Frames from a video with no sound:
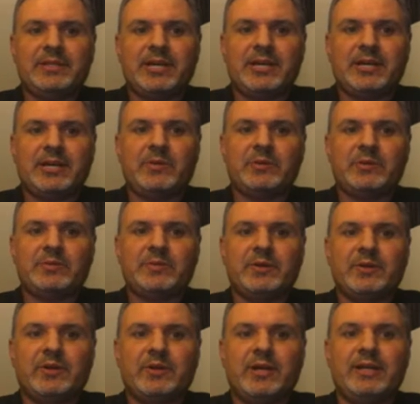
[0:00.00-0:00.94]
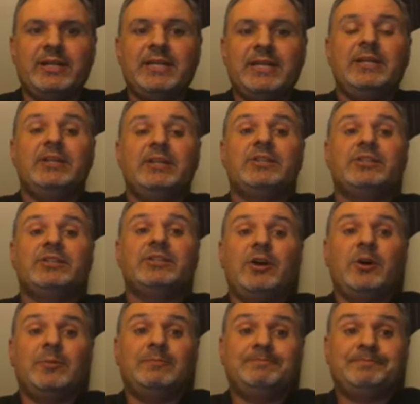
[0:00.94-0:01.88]
me talk about what's been going on.
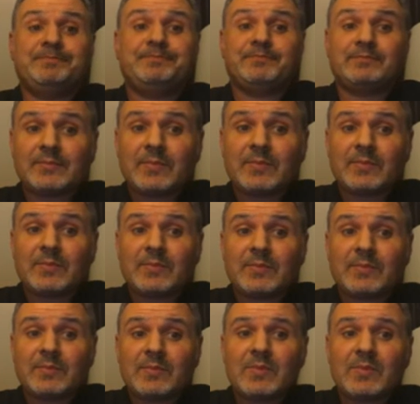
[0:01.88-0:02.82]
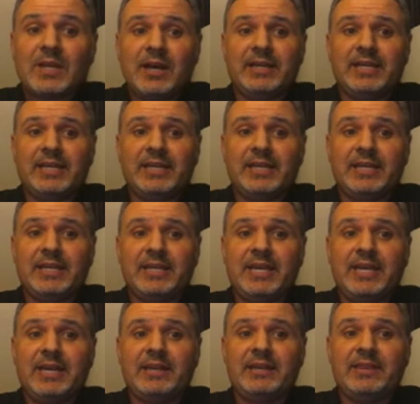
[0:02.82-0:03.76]
So uh,
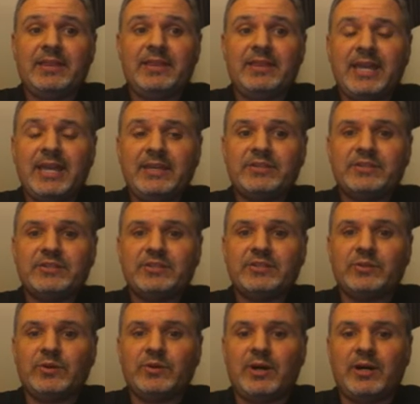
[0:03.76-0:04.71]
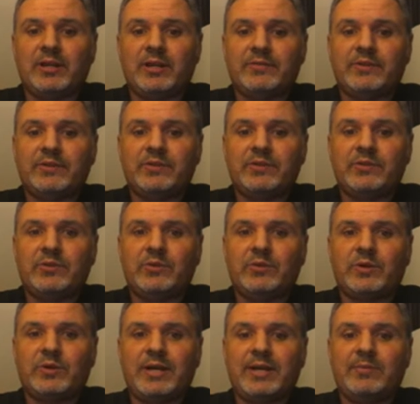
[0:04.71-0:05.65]
again, thanks to all of you
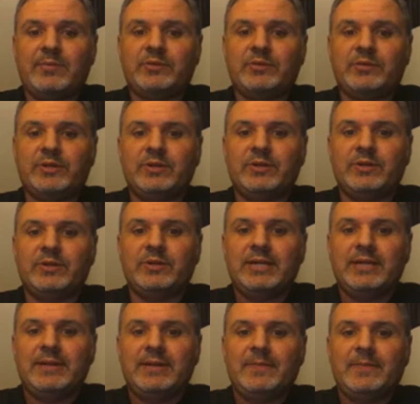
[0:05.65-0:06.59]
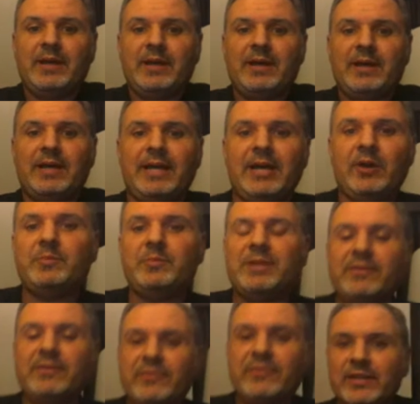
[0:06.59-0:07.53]
who were able to uh, help
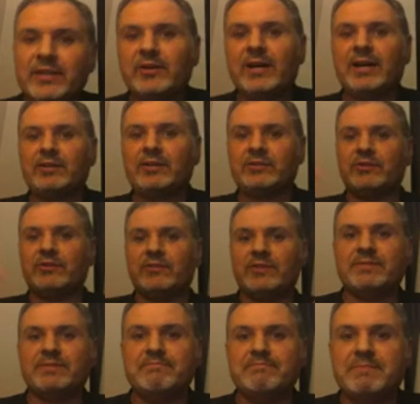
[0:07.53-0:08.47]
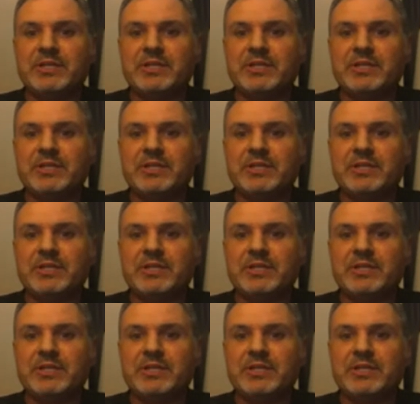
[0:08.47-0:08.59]
me figure out sort of this